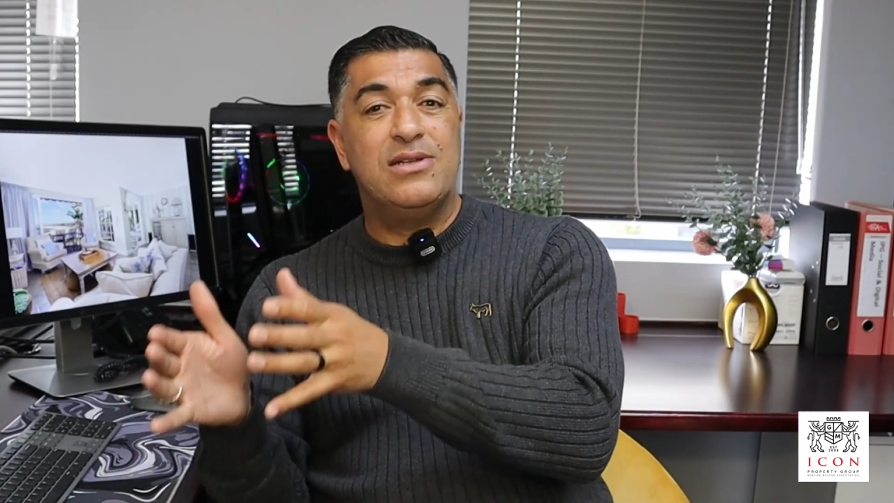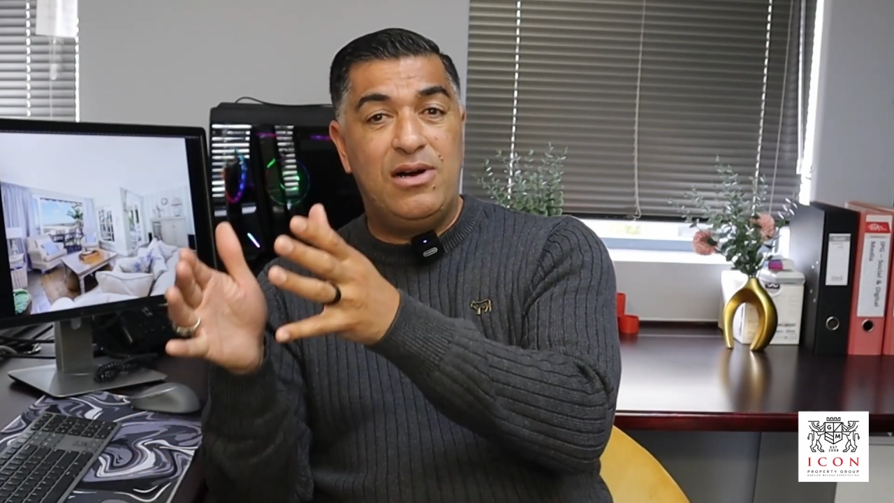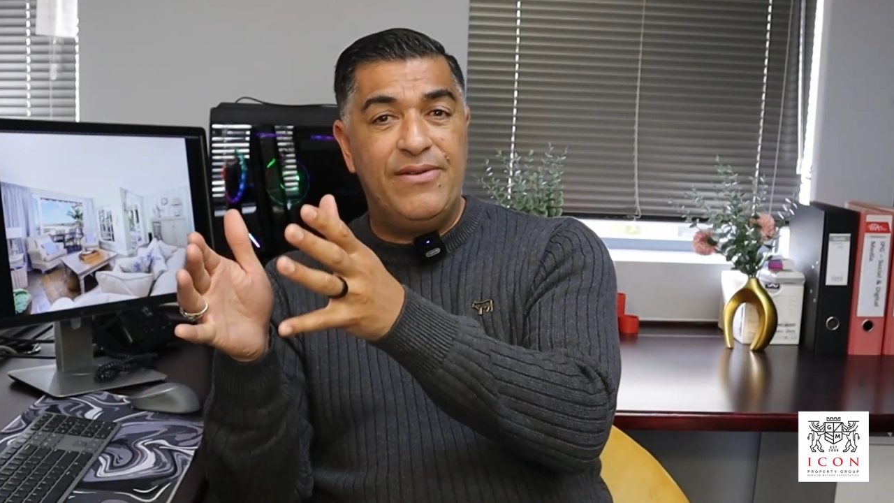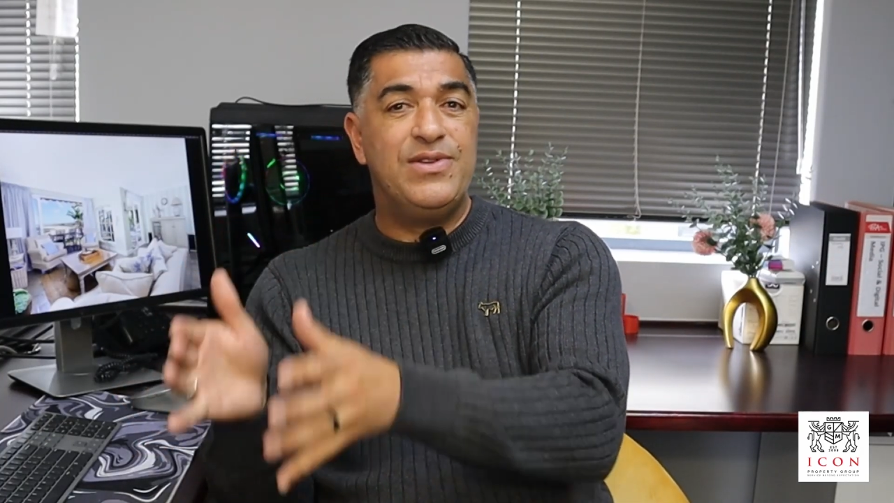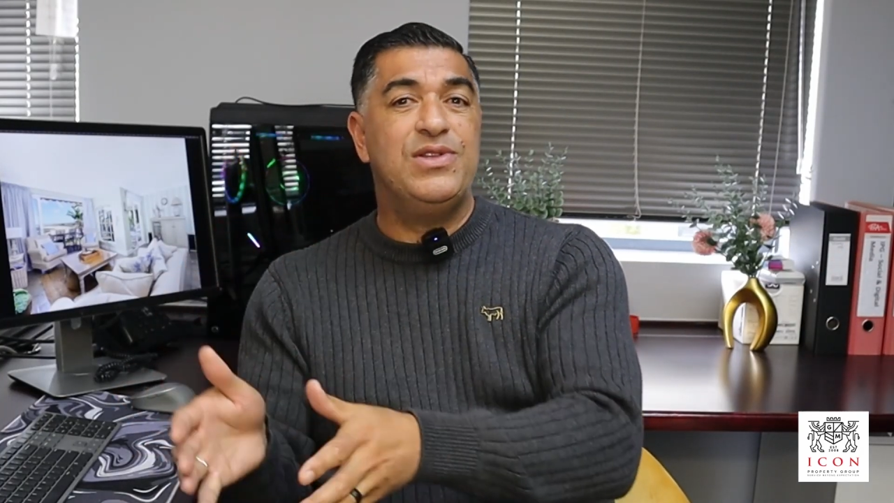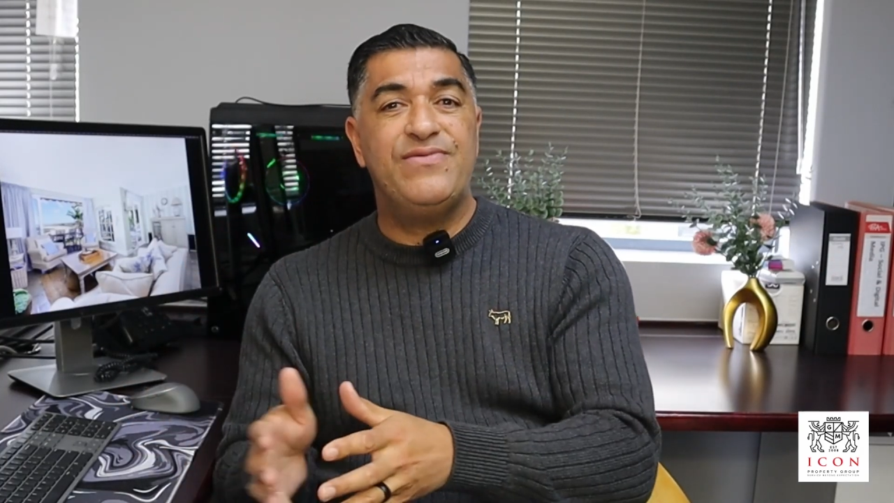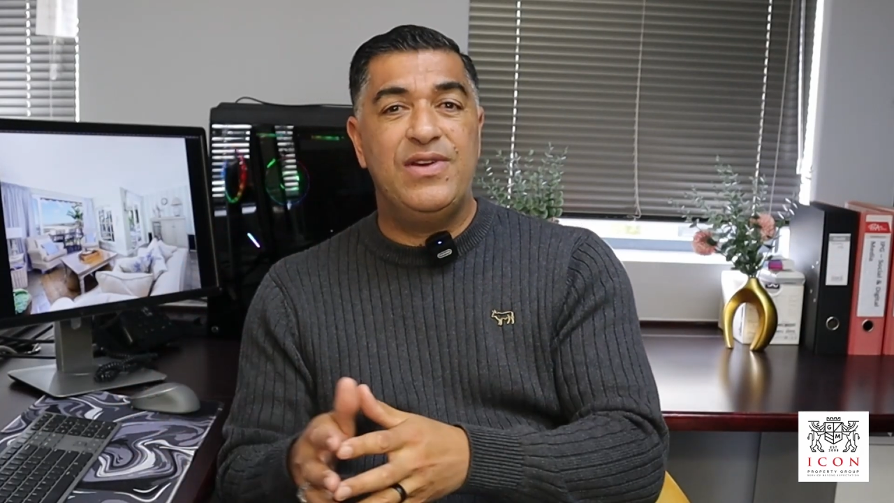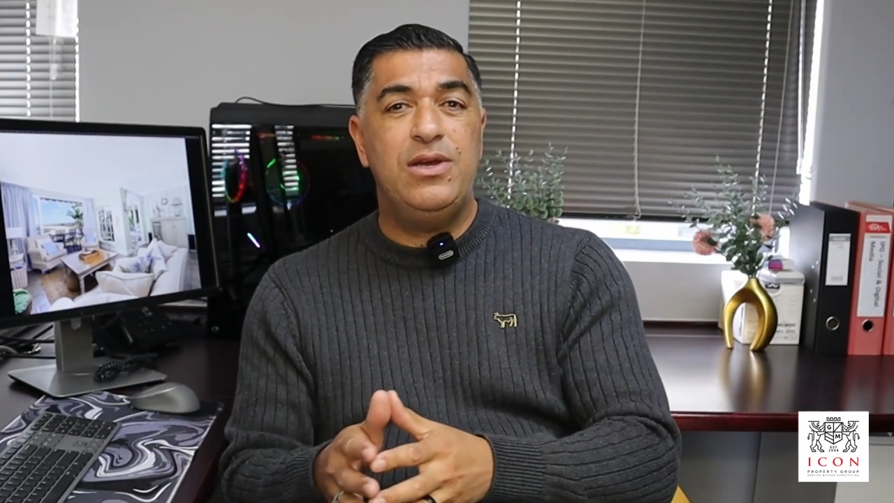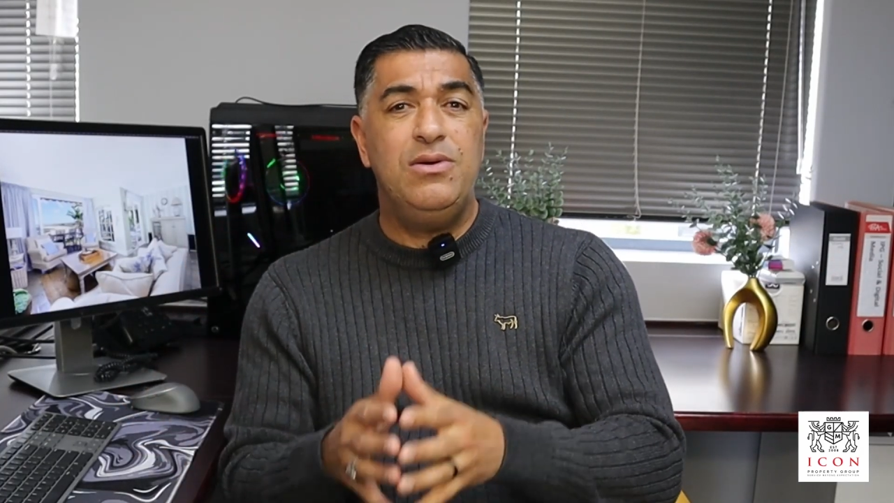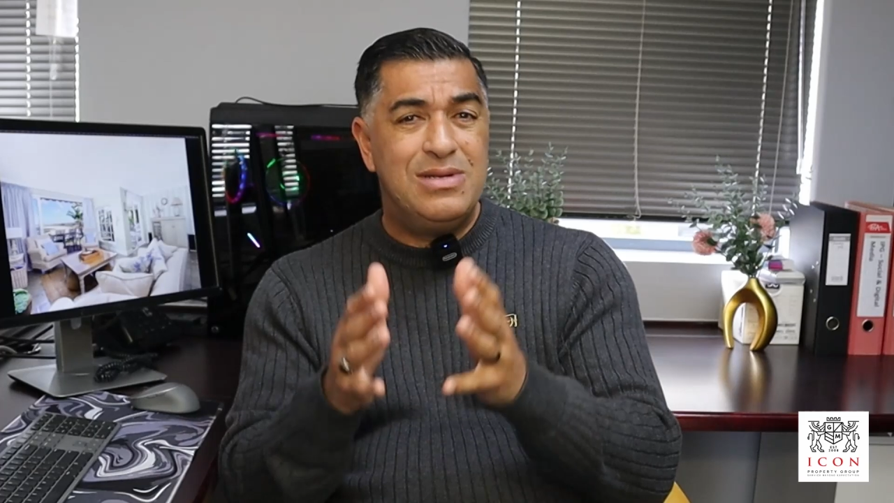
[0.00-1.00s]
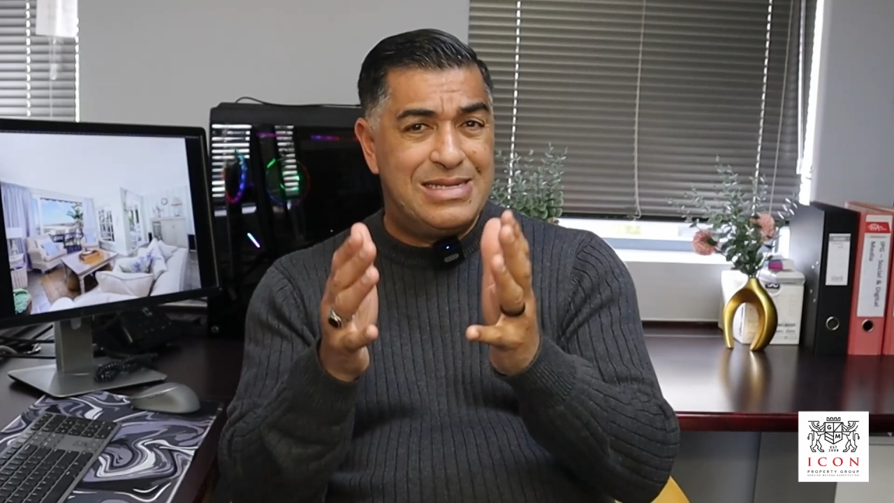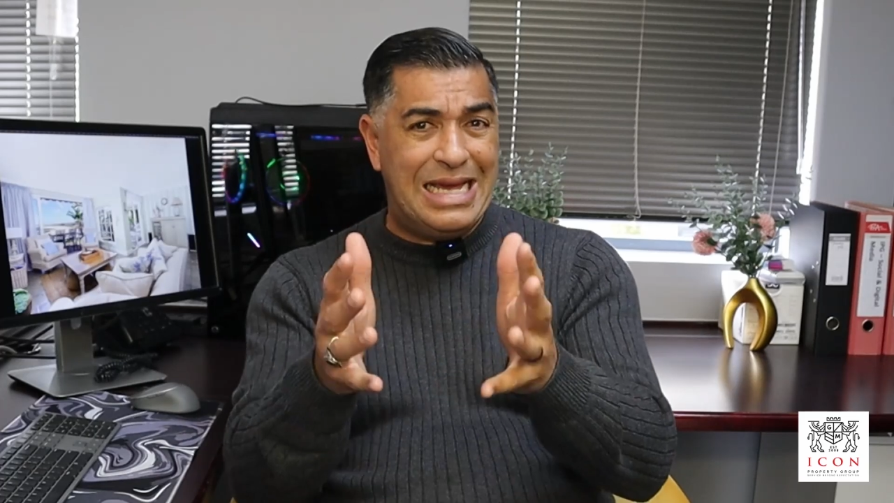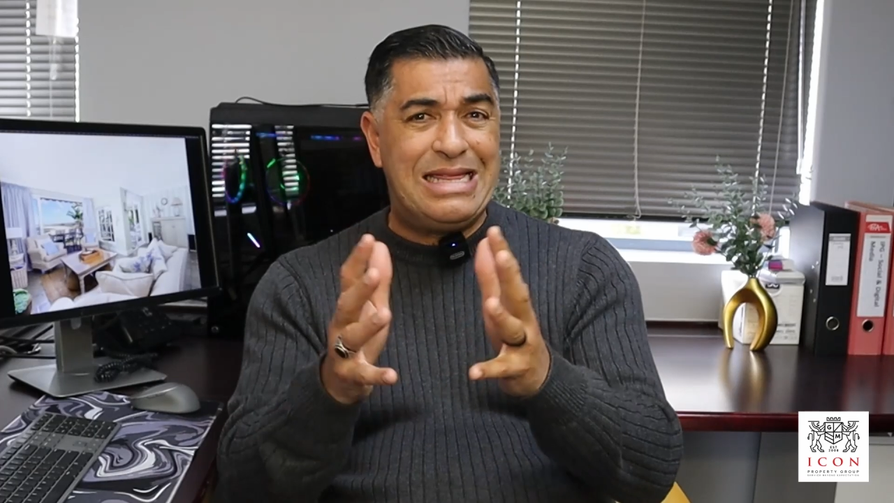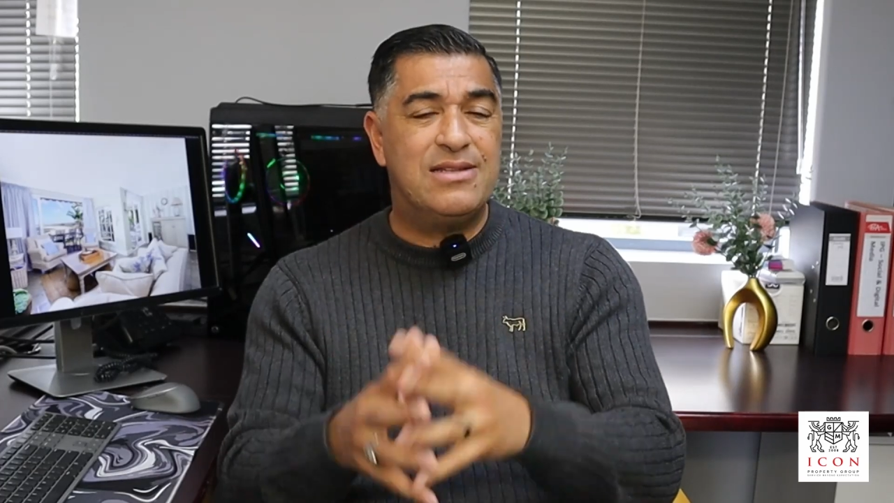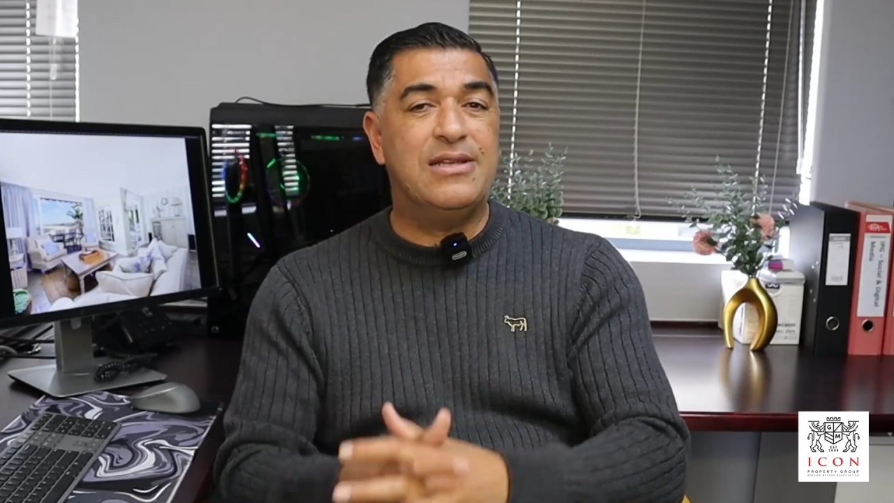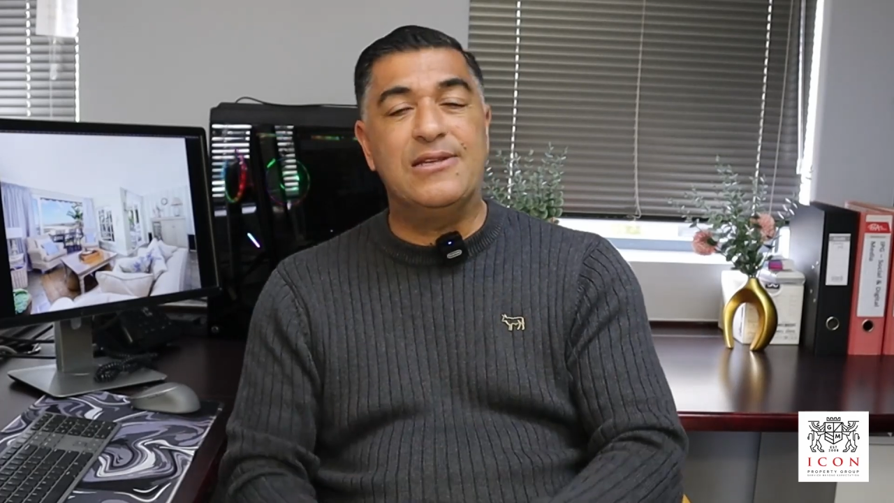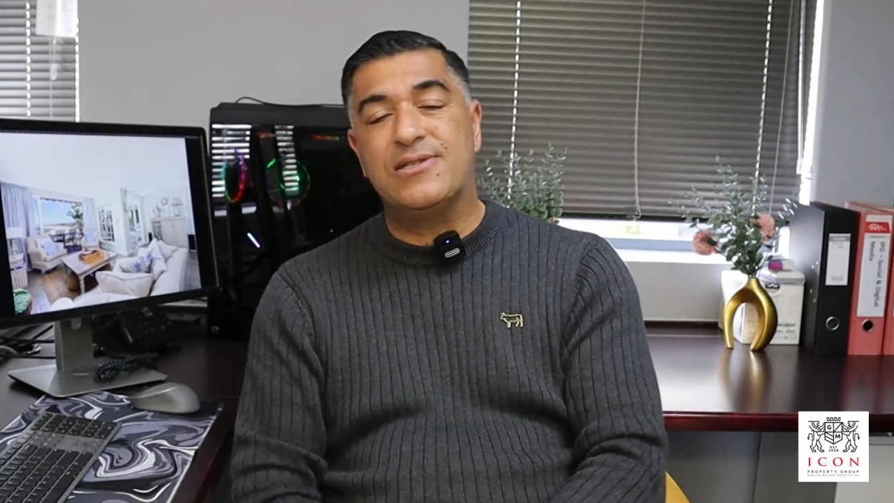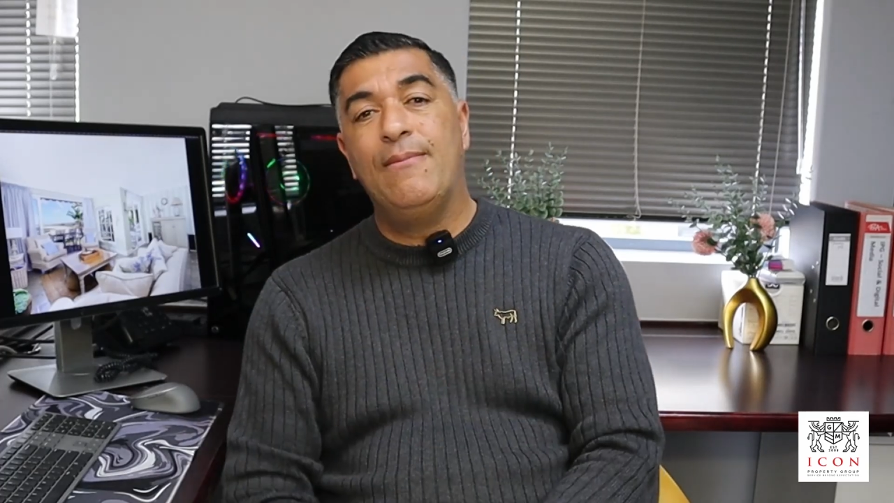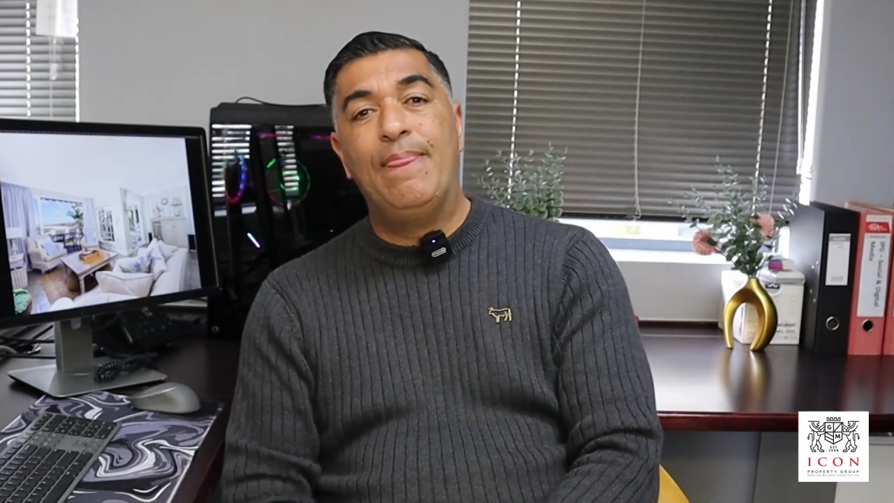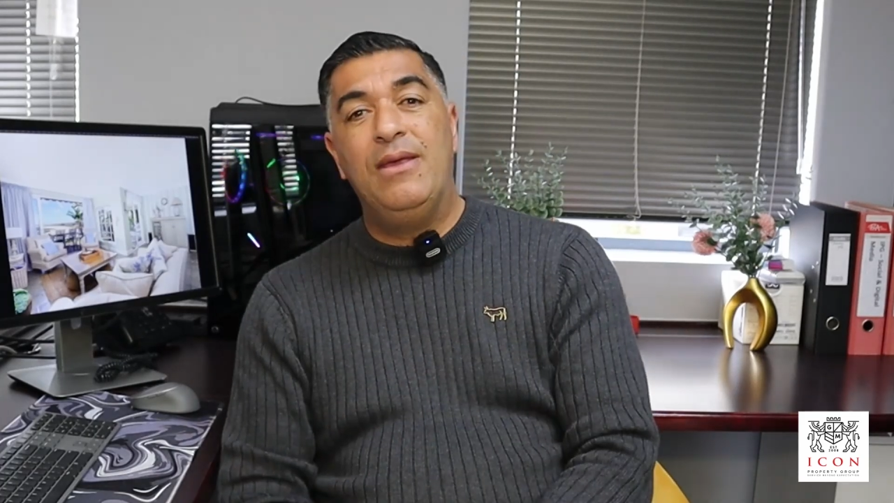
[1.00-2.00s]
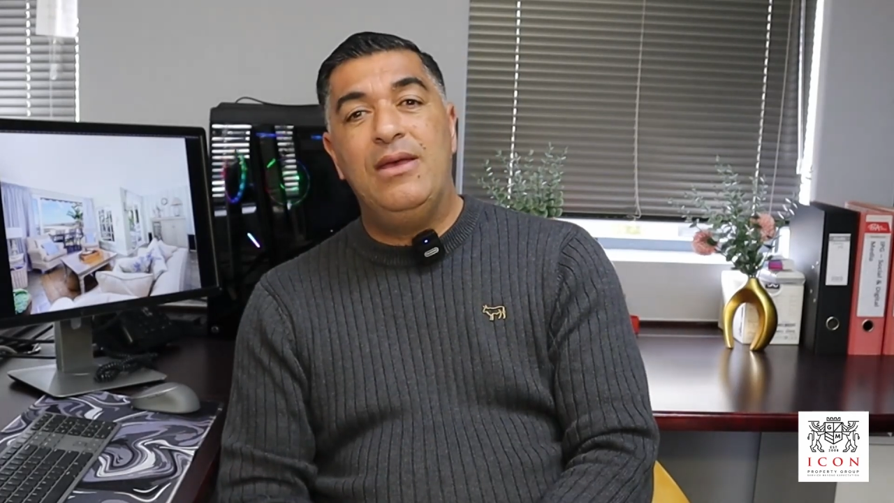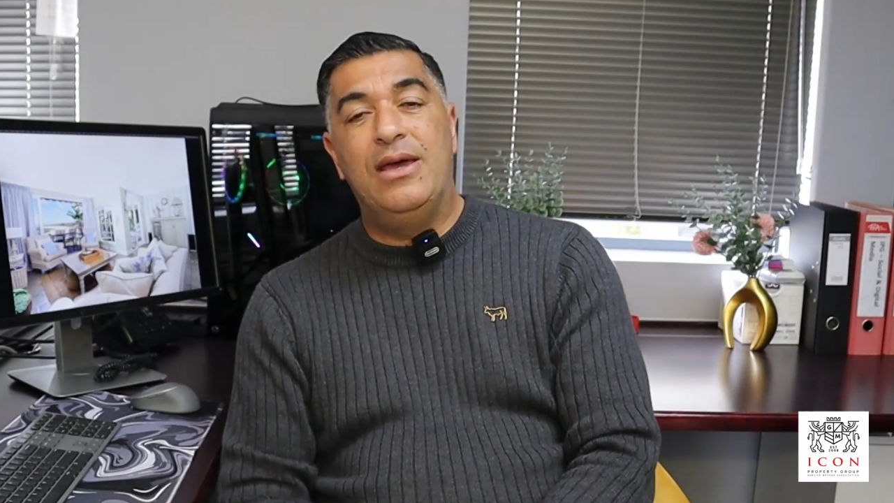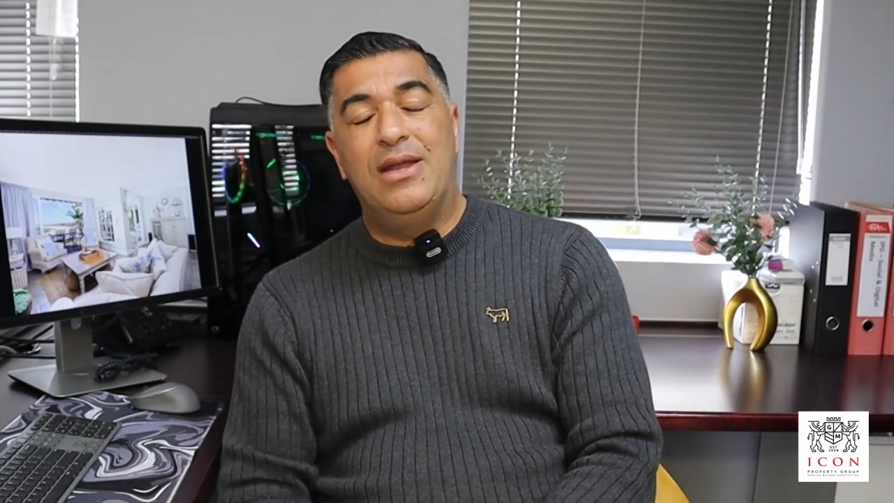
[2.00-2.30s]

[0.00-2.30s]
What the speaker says: test after this video. Take the test.